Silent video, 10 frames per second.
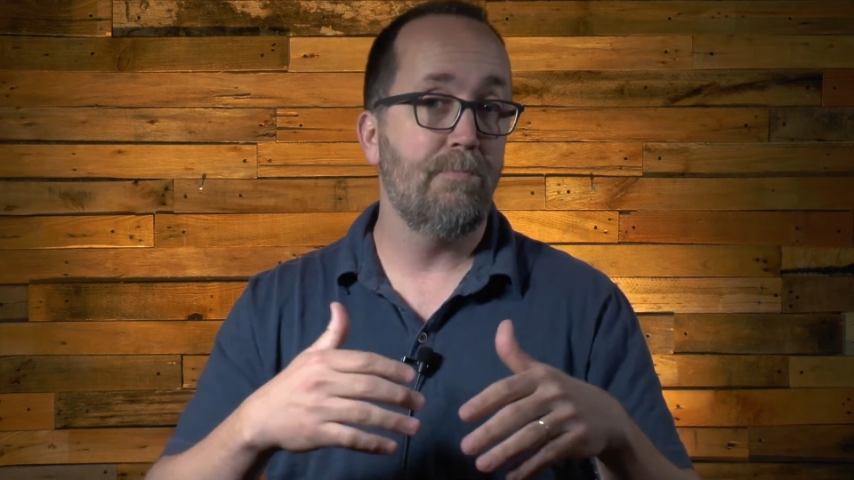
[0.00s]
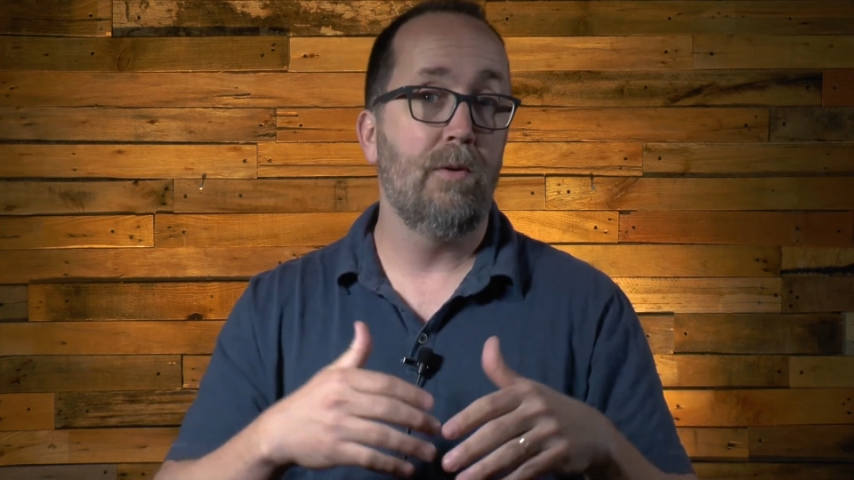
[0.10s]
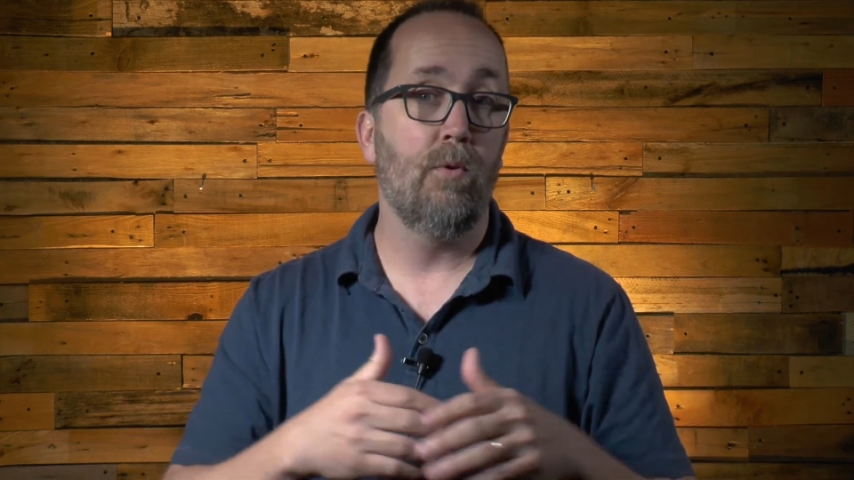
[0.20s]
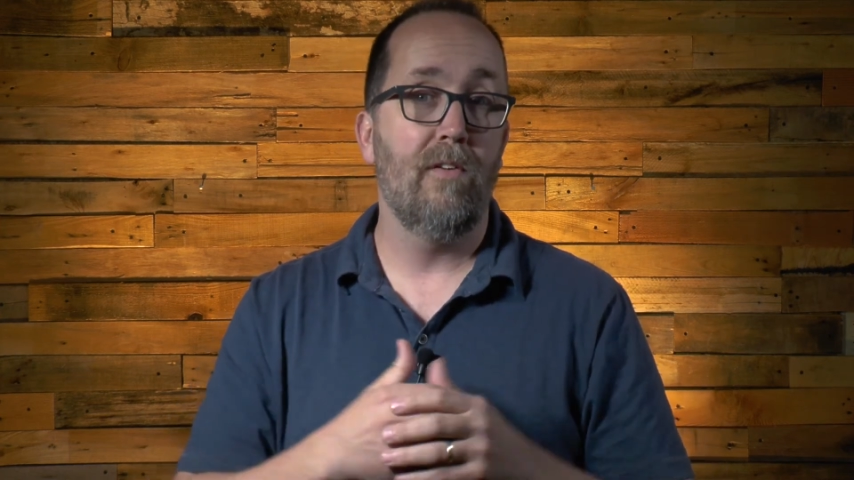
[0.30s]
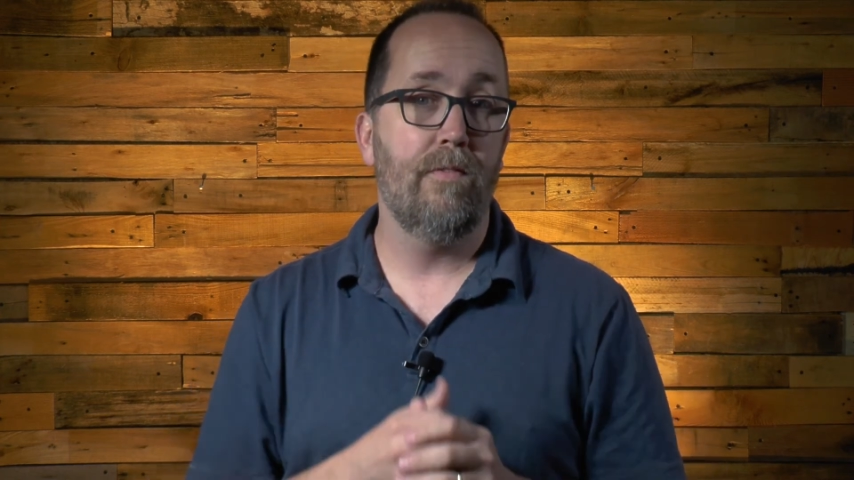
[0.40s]

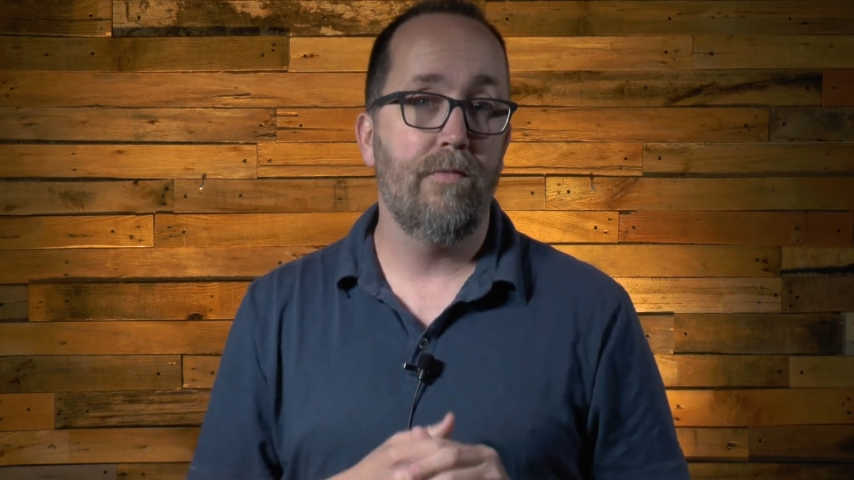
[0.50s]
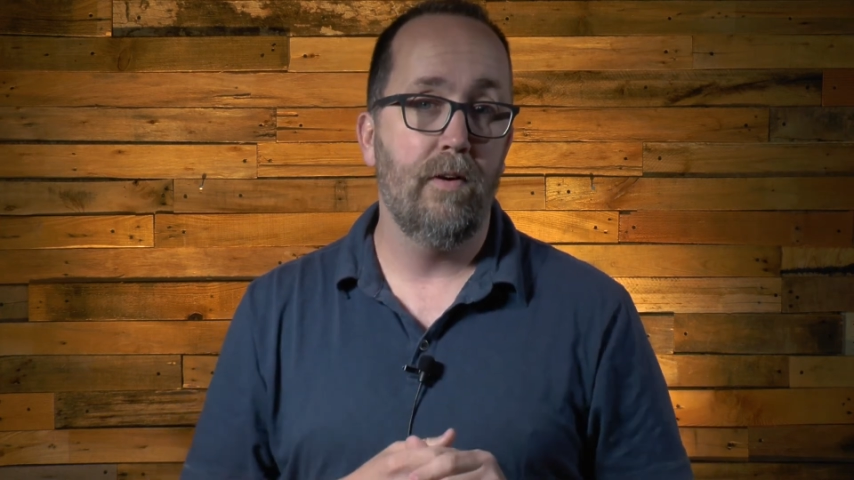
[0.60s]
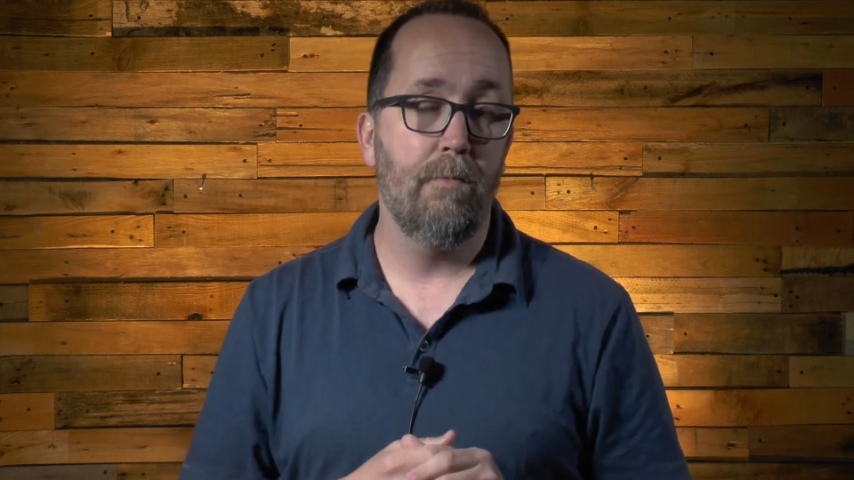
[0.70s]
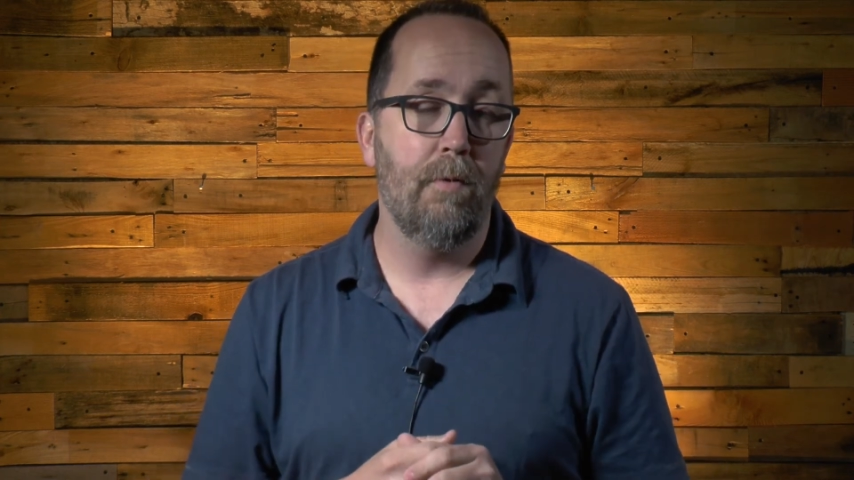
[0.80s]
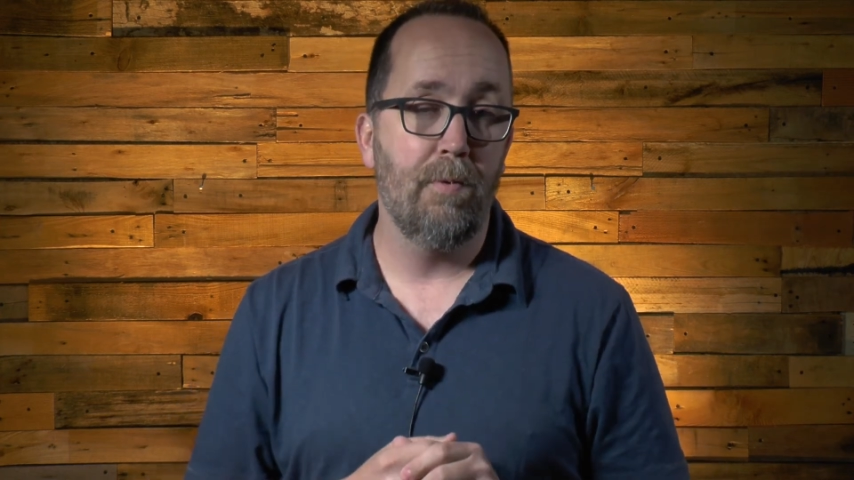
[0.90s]
minute will have
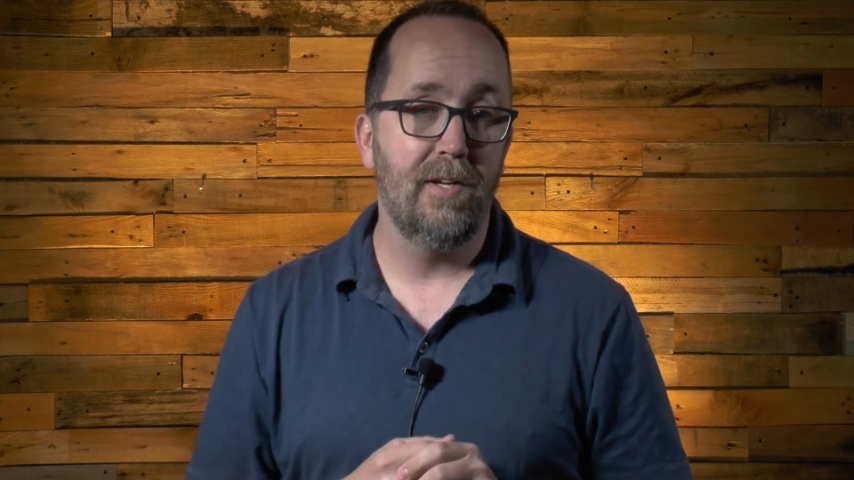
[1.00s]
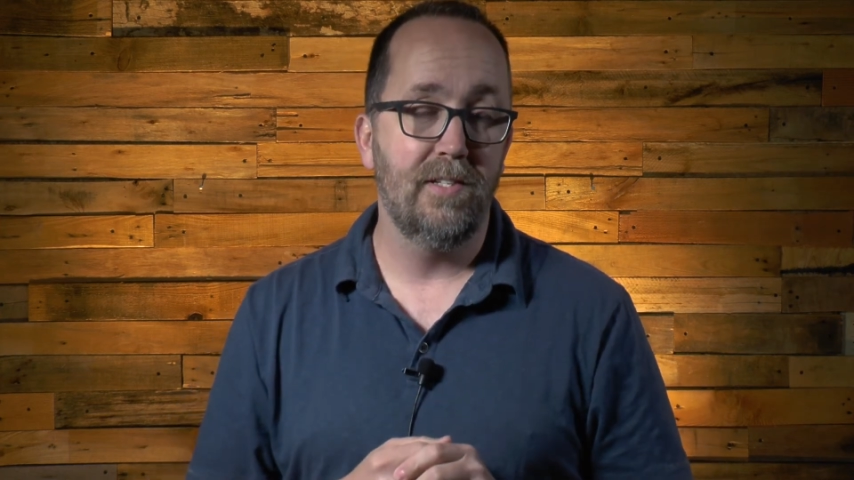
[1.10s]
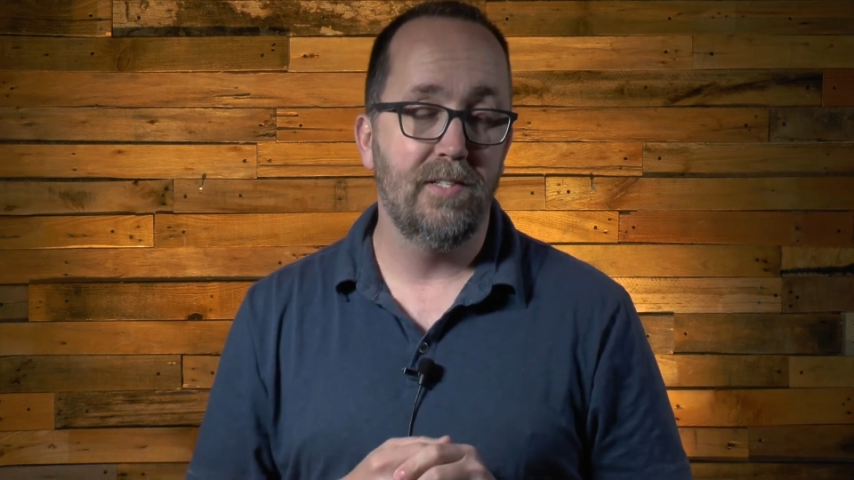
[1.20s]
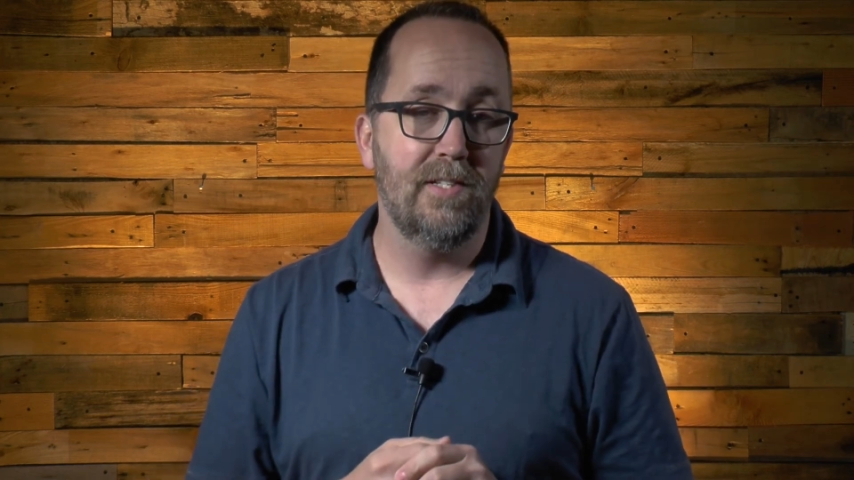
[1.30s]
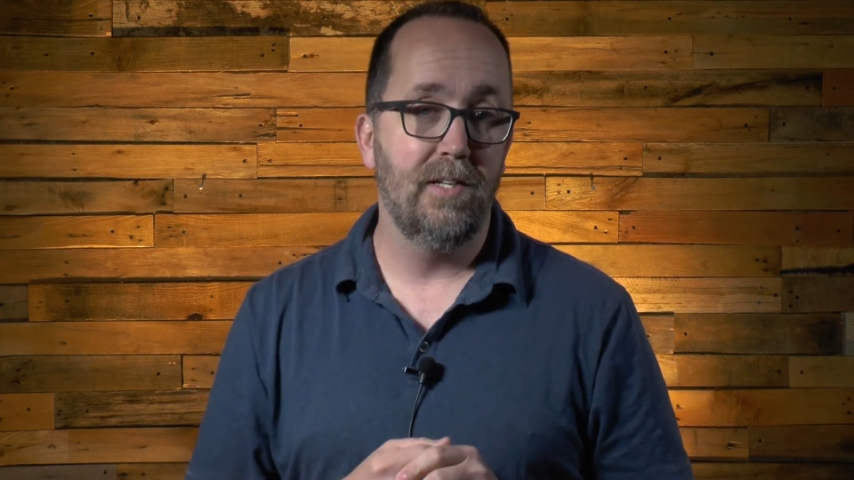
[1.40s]
a place
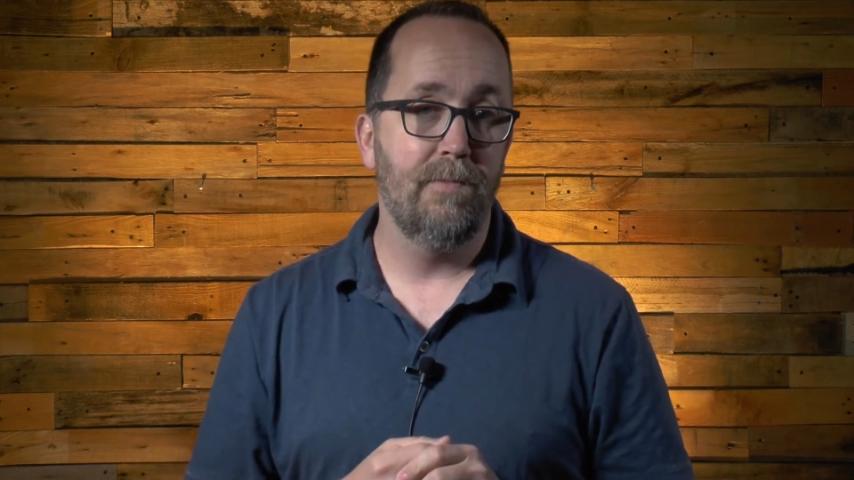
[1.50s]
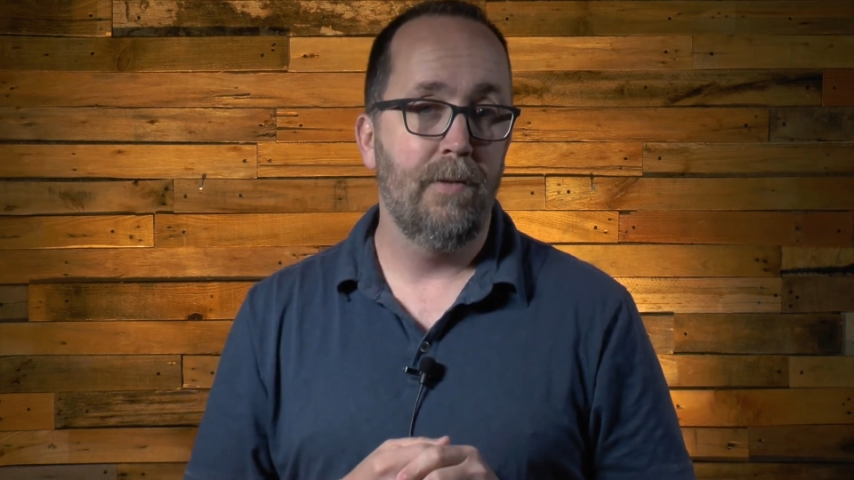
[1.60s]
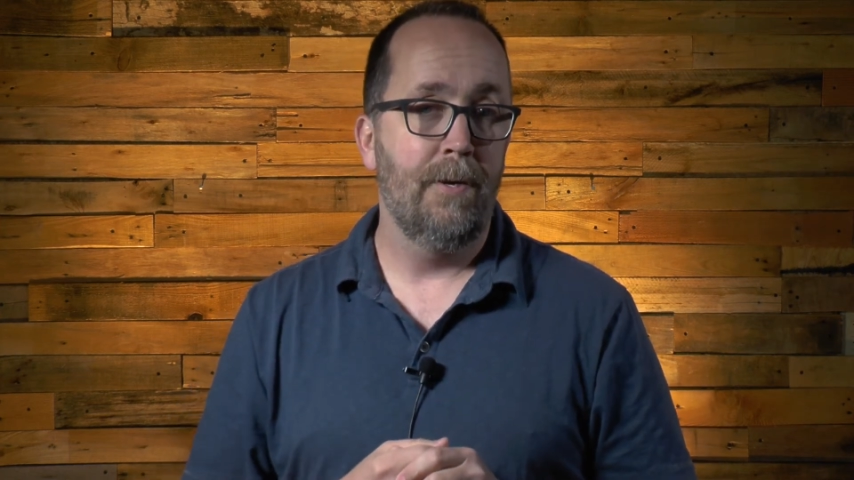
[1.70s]
to sit.